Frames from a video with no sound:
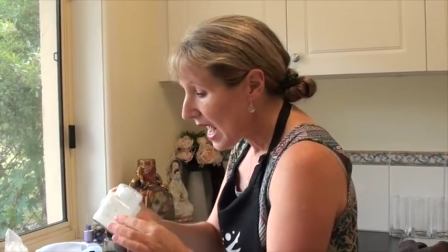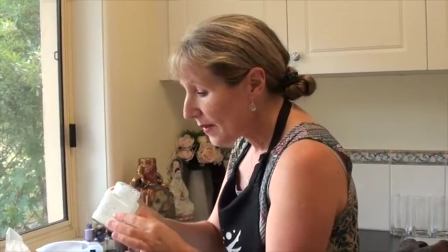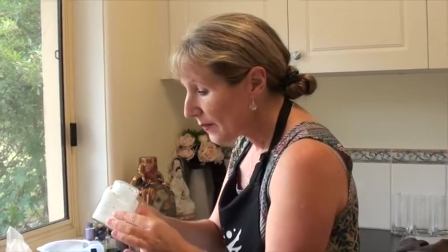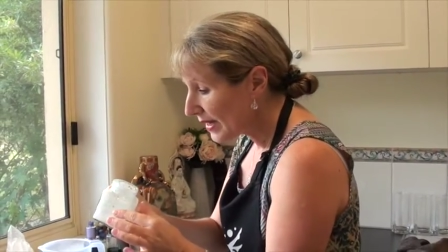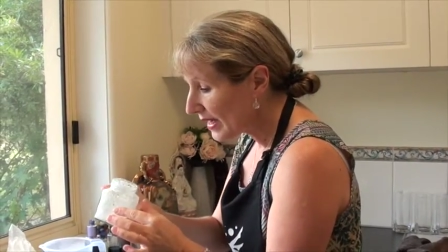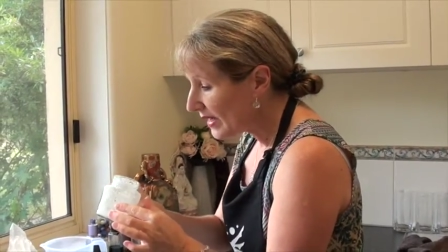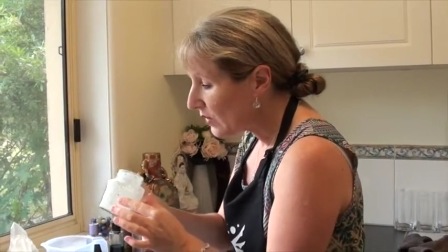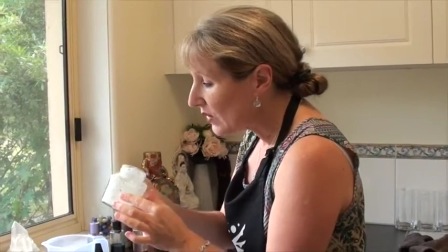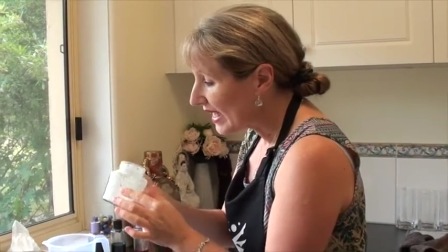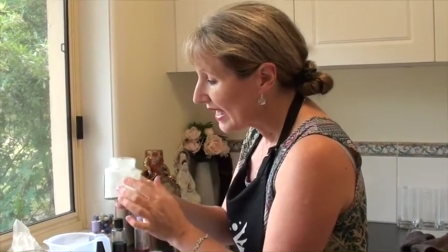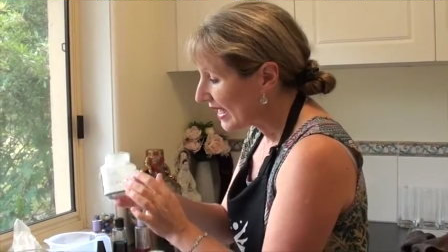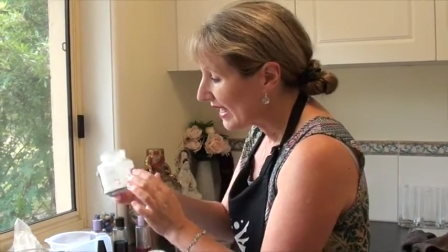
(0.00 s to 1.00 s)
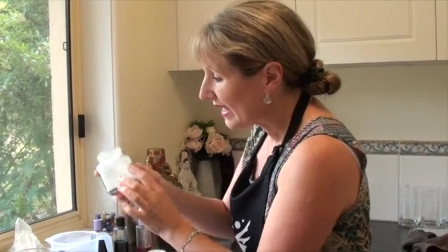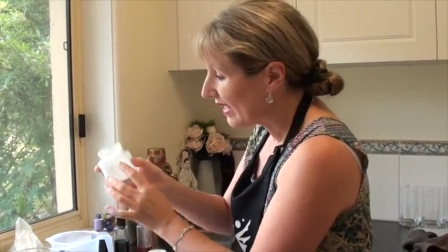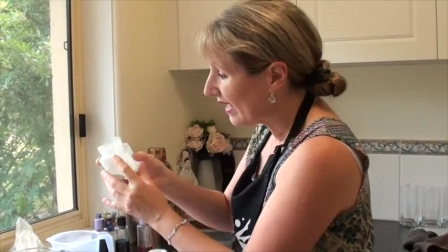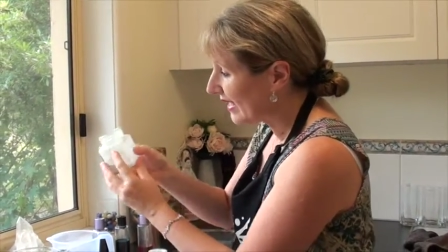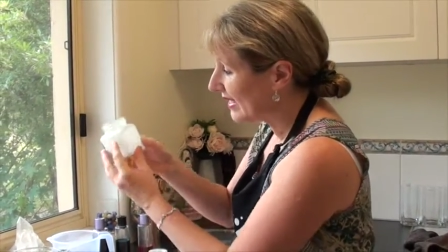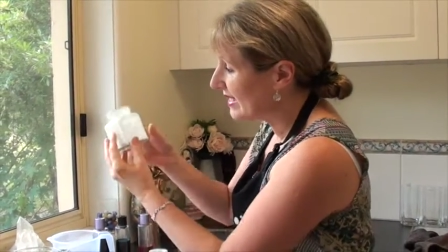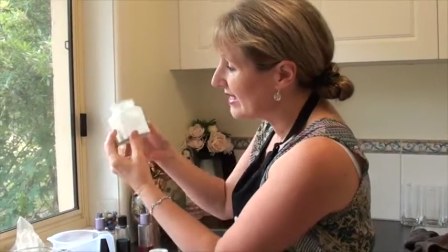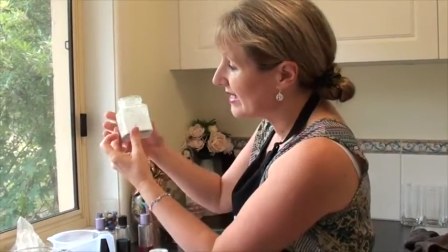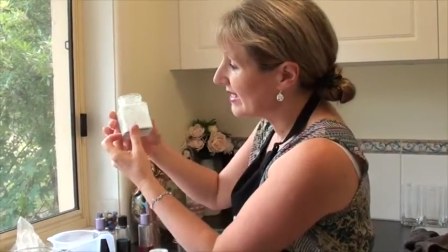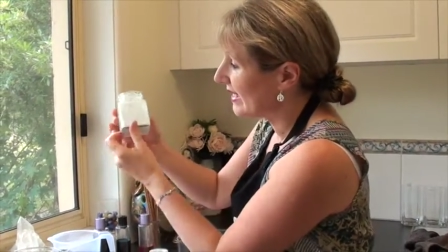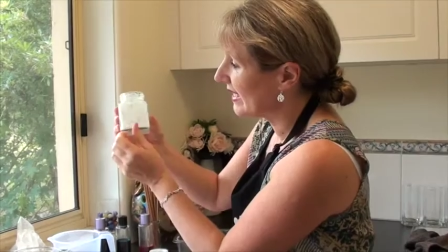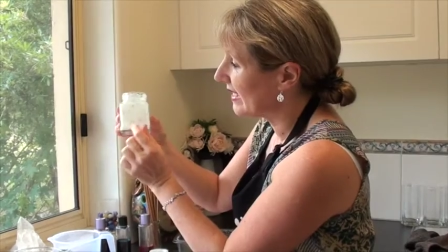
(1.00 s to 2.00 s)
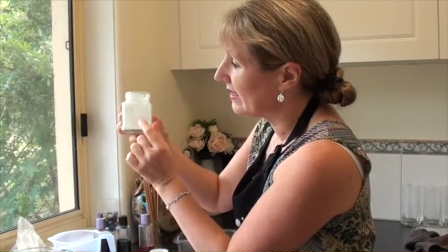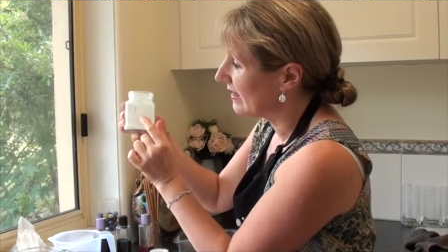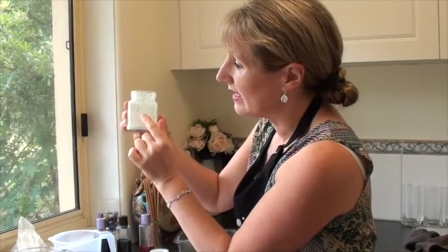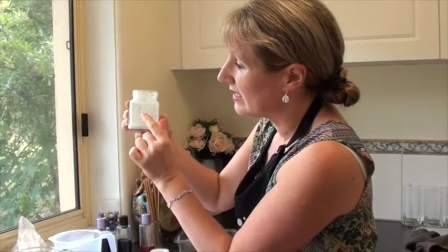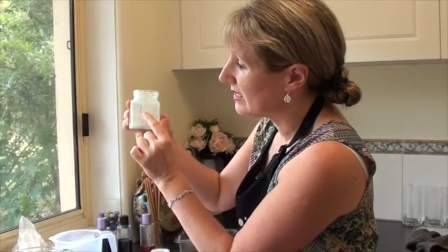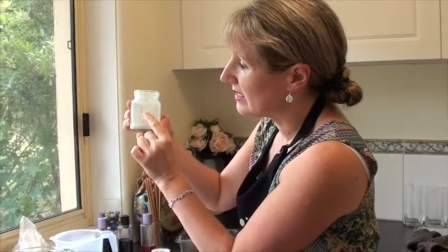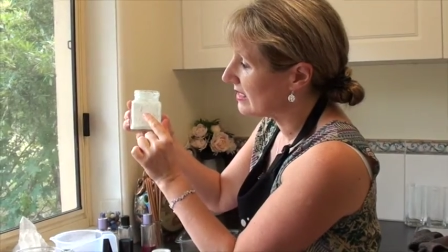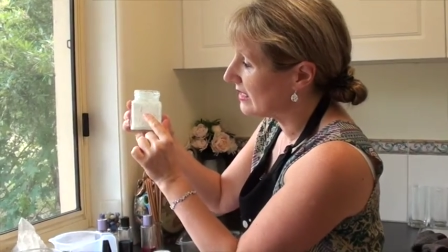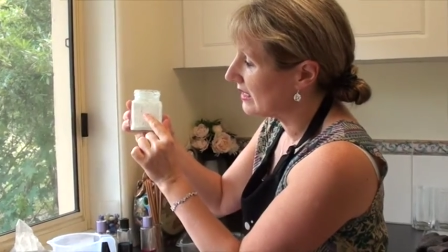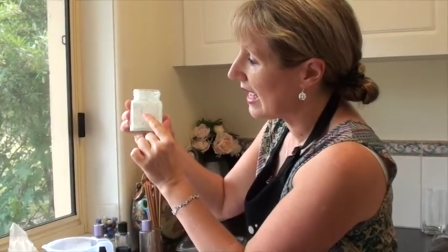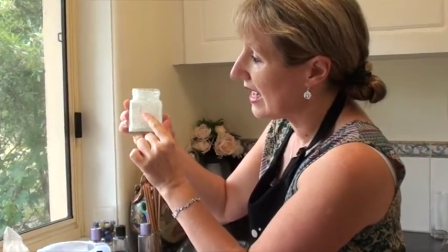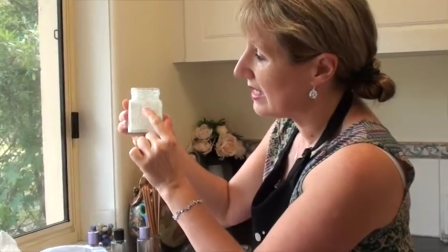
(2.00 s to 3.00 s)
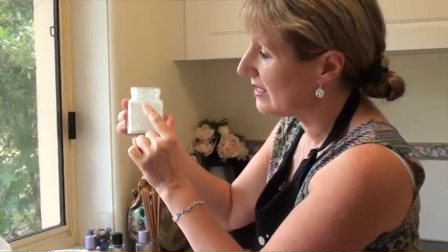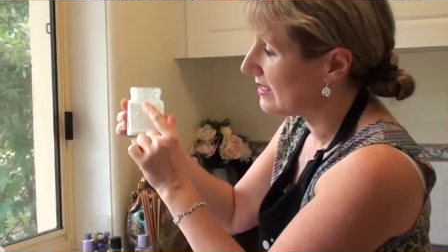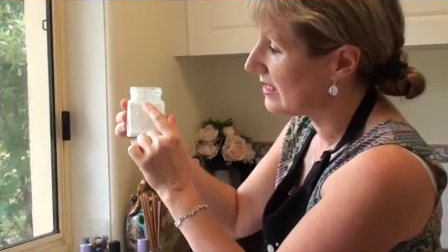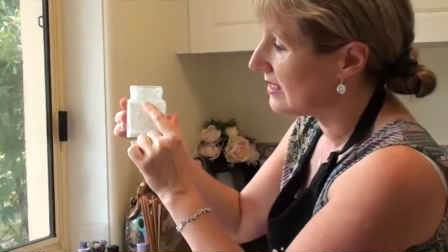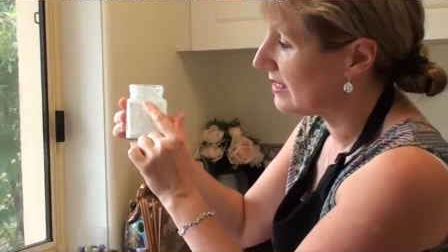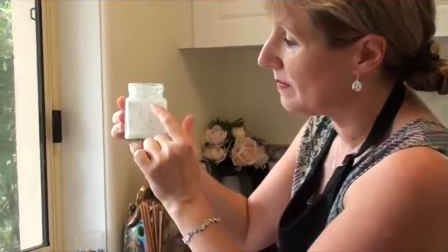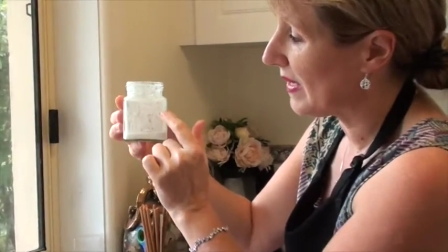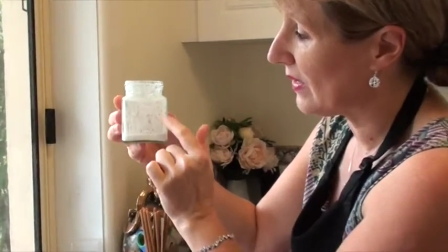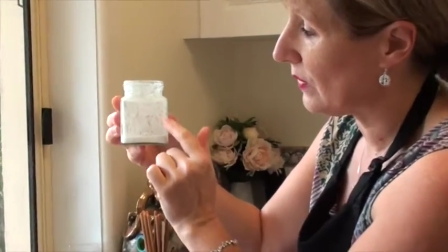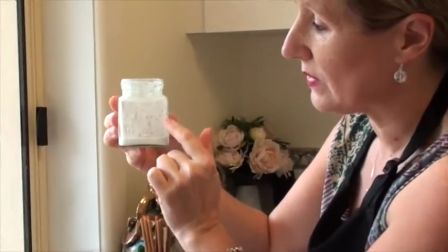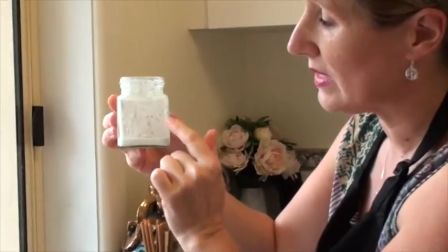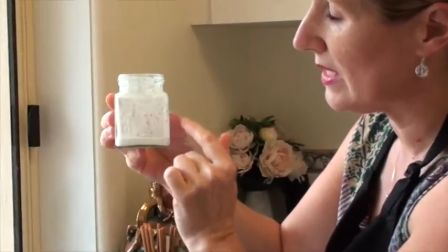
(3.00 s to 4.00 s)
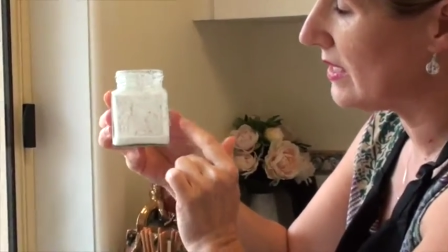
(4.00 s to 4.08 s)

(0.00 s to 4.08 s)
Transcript: And when I look in here, I can see that it still has the speckles.